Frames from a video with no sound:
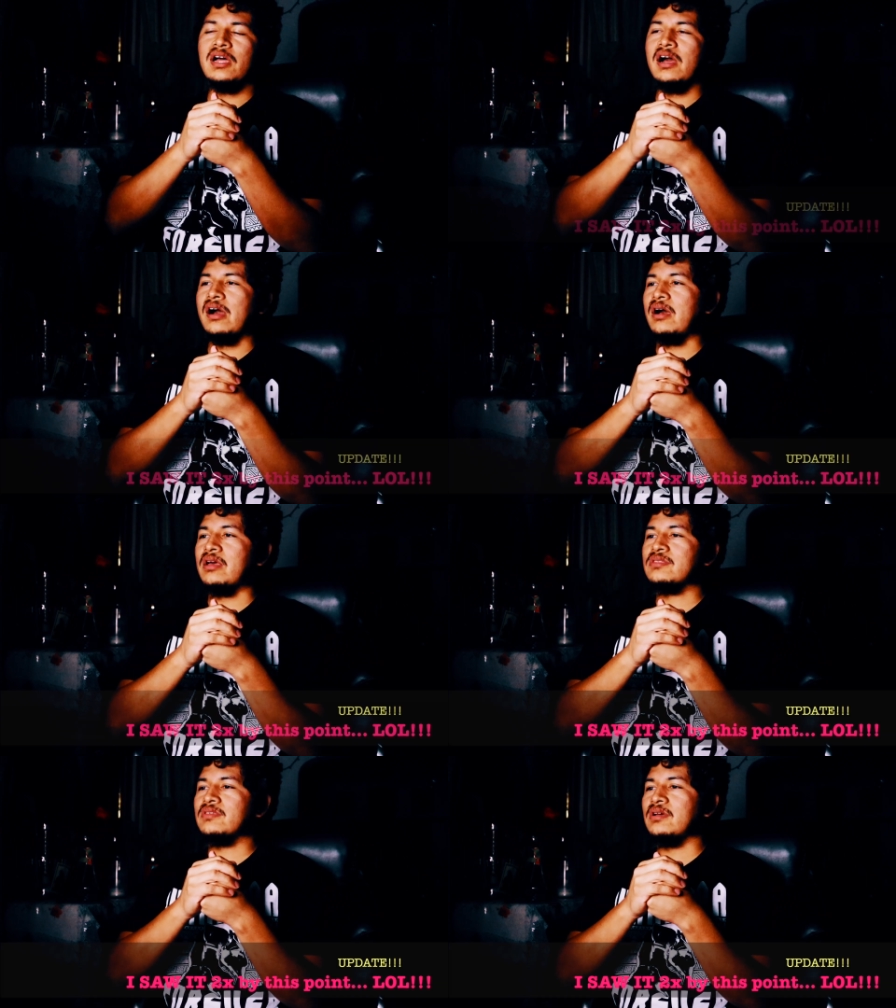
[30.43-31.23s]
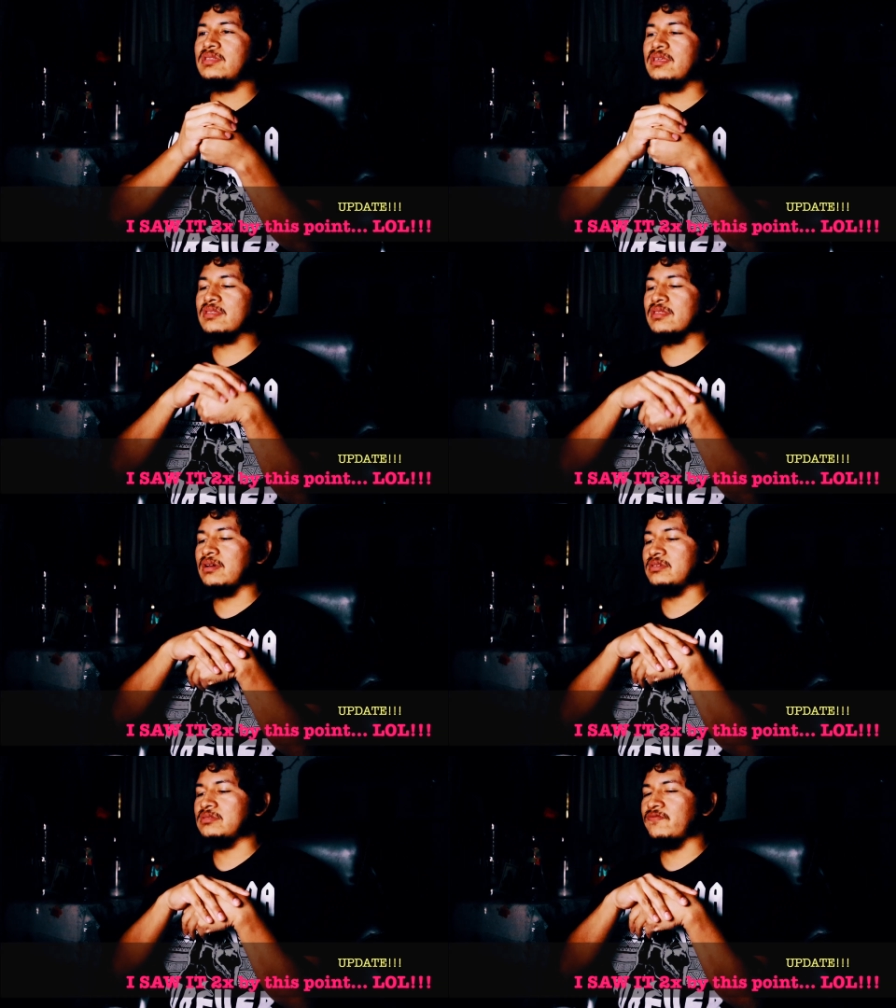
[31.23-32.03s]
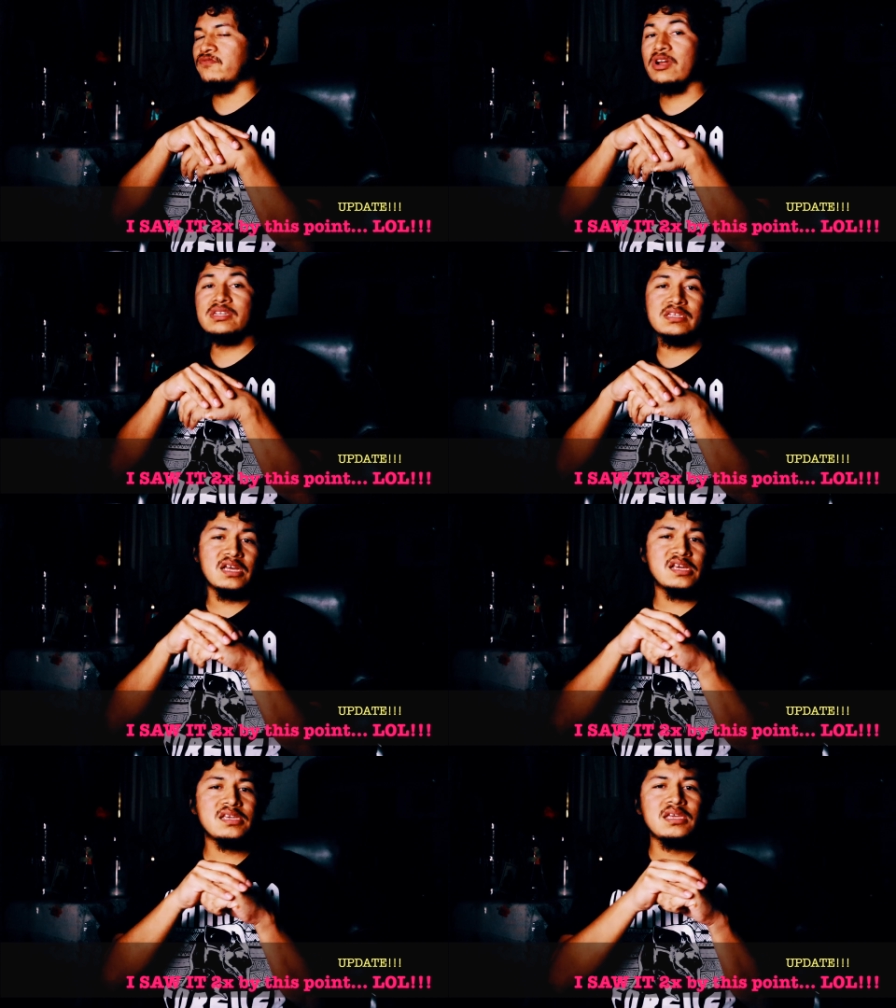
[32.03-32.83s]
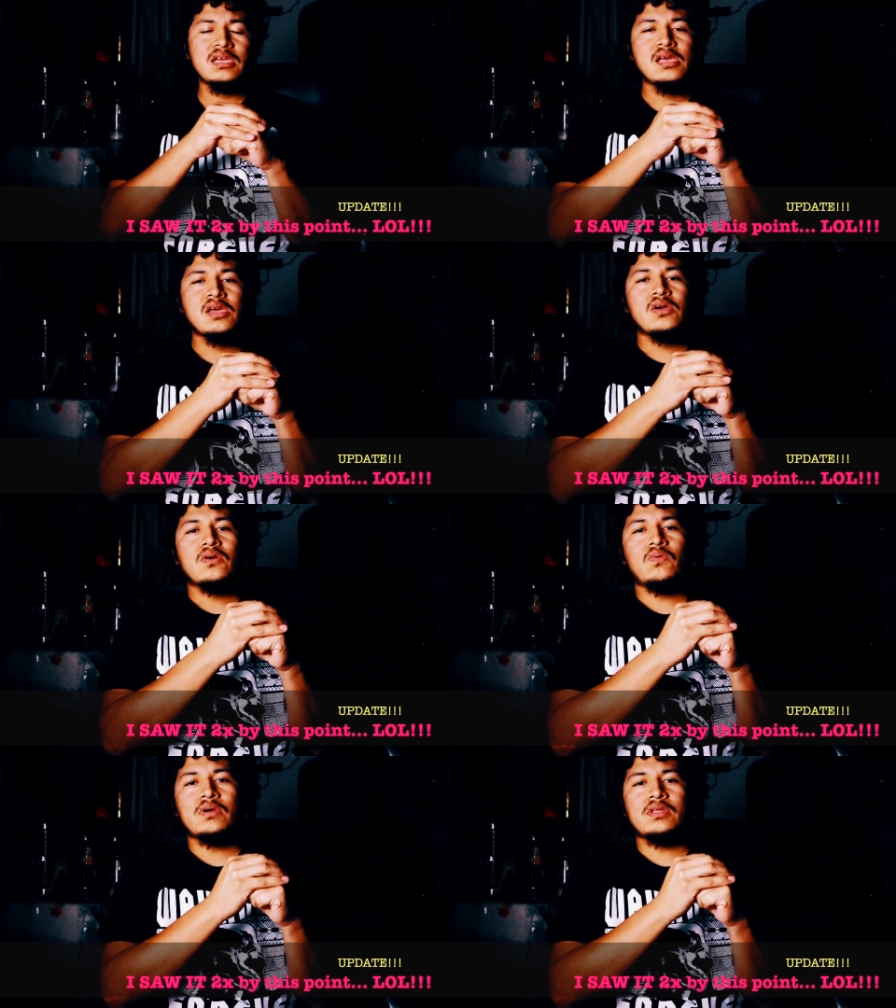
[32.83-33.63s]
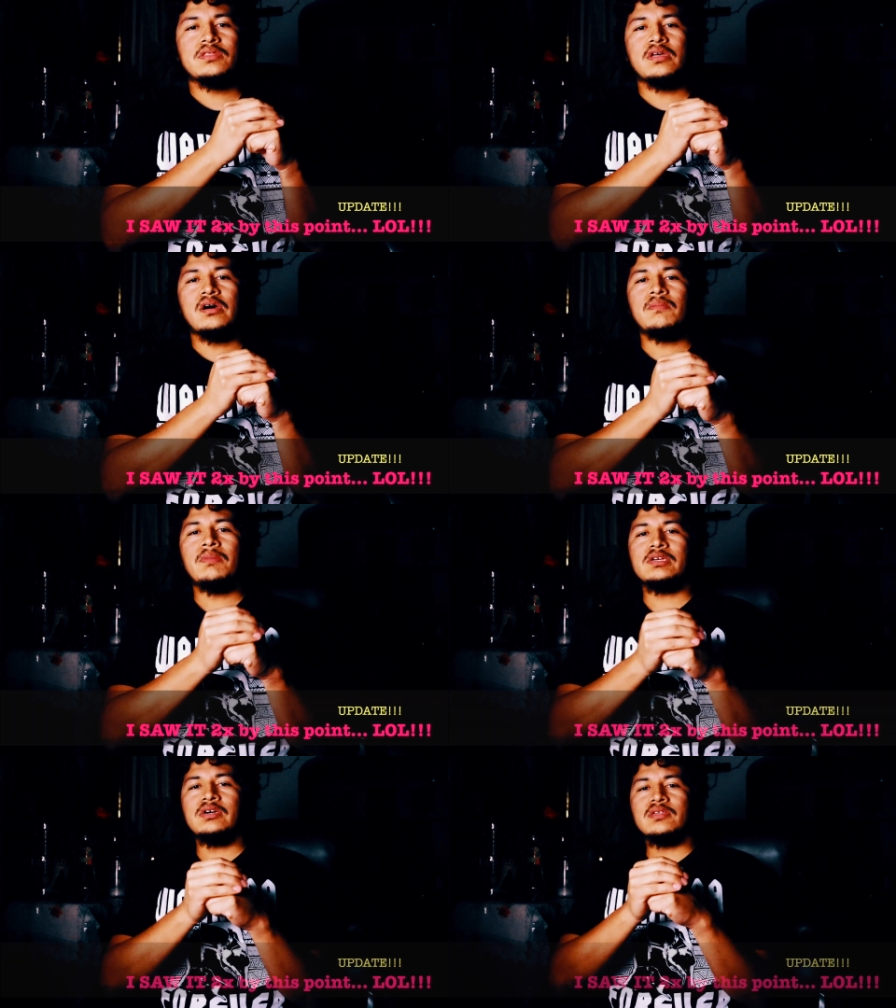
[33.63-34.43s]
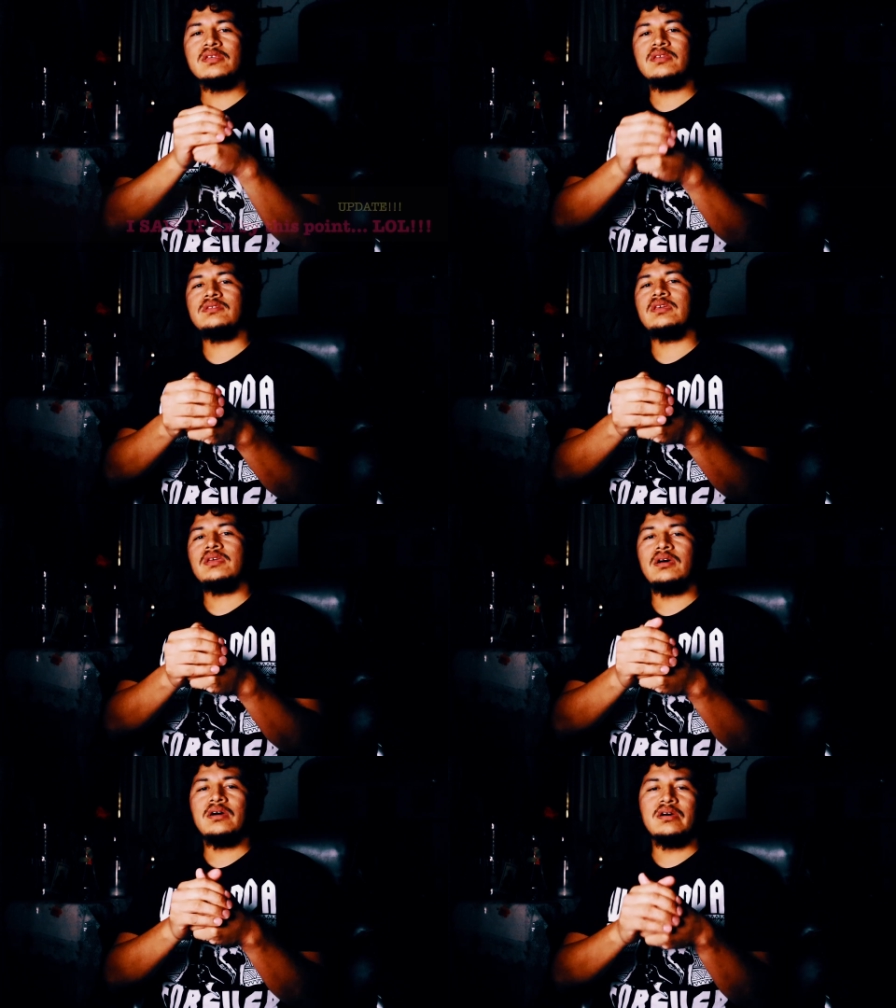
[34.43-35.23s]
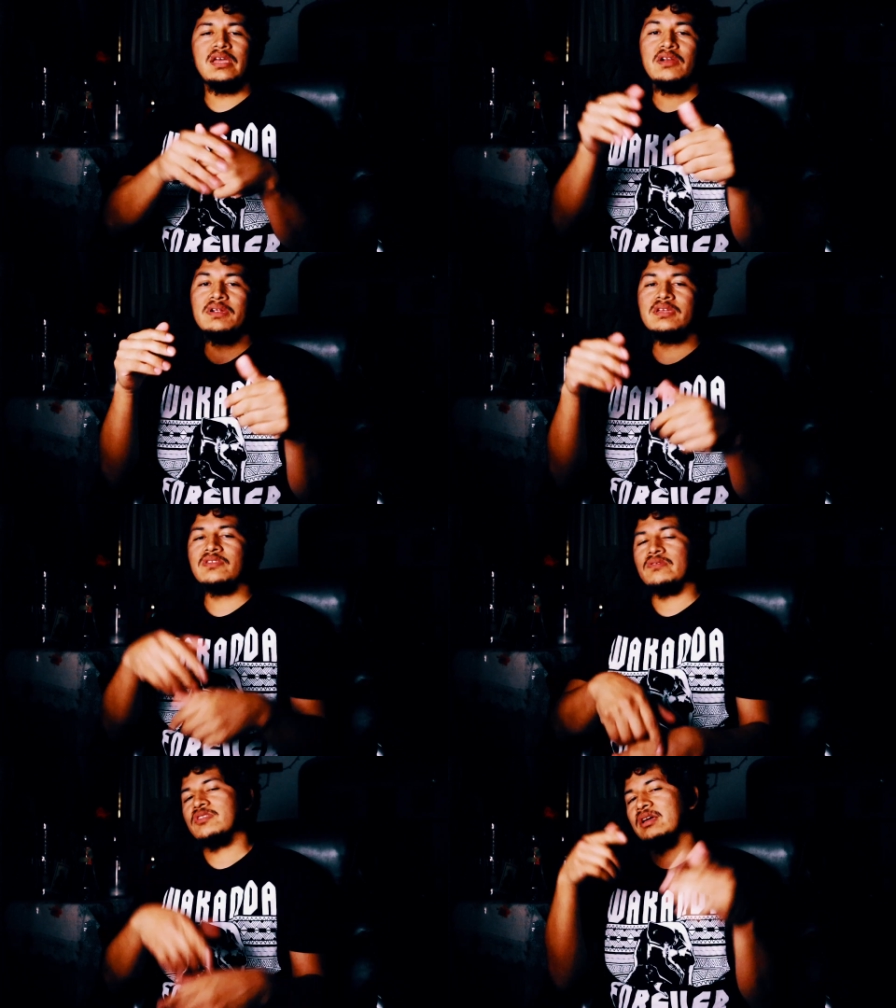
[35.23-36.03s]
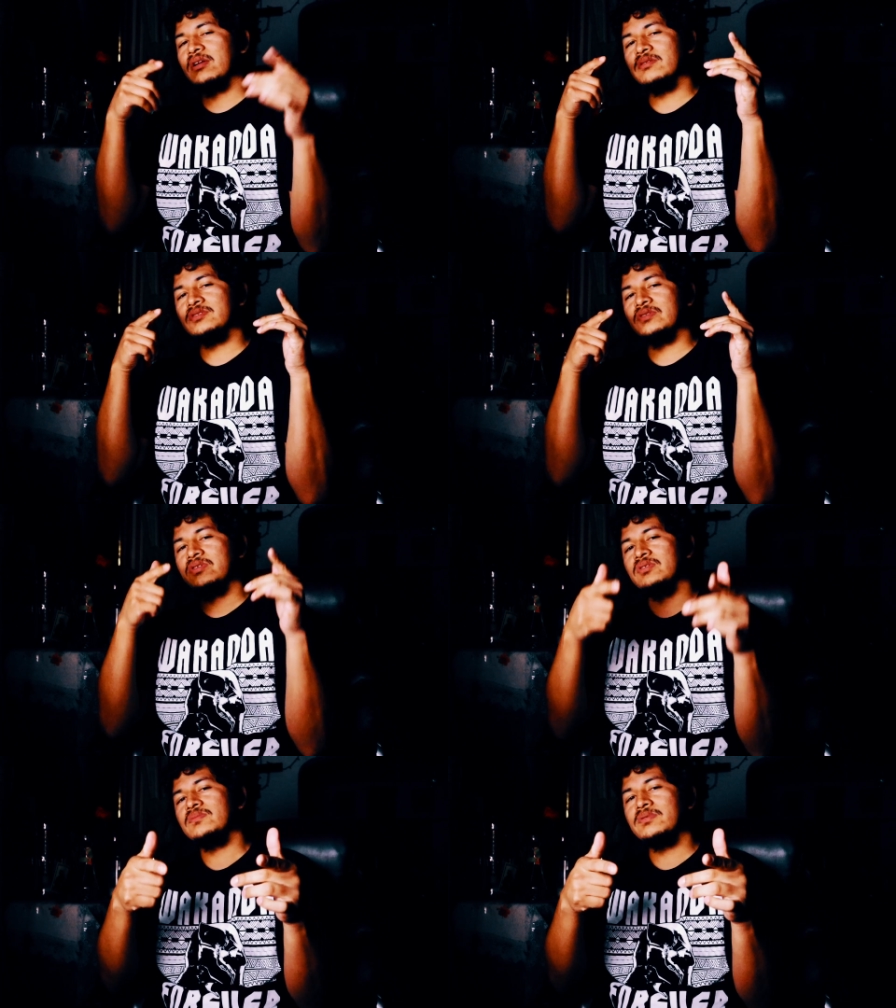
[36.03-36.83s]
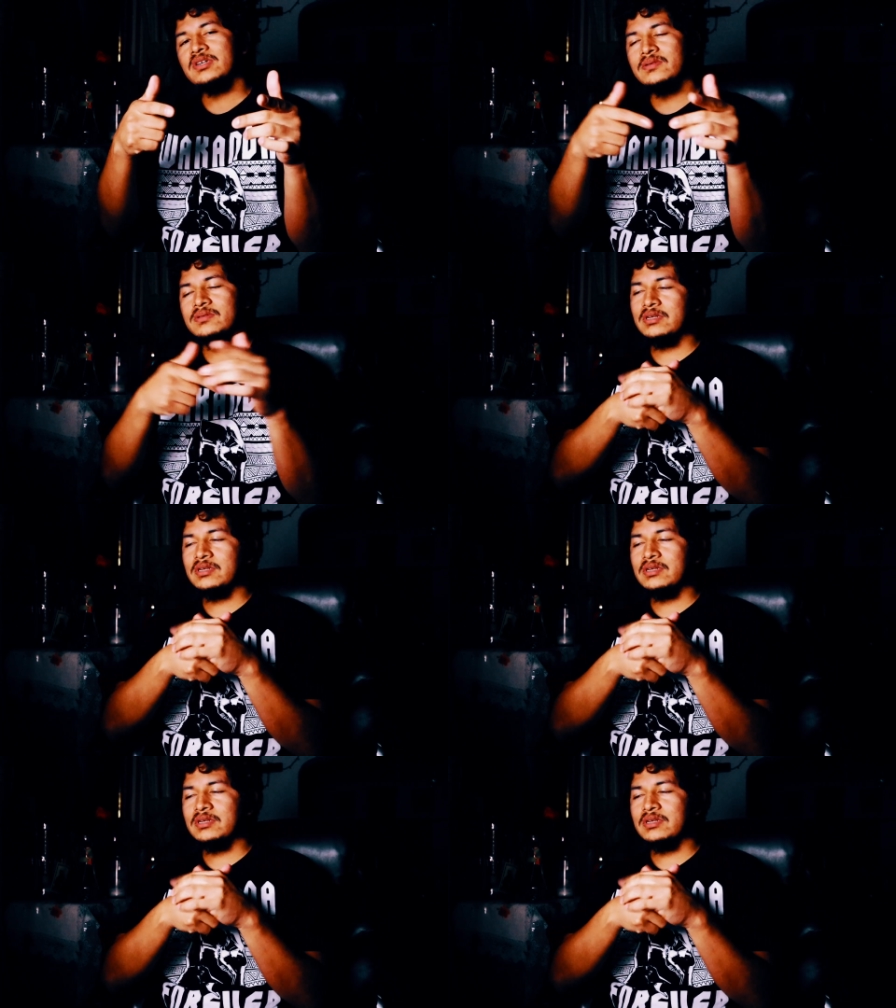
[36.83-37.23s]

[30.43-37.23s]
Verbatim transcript: I saw this on Friday night with my cousin Eric, so shout out to you, bro.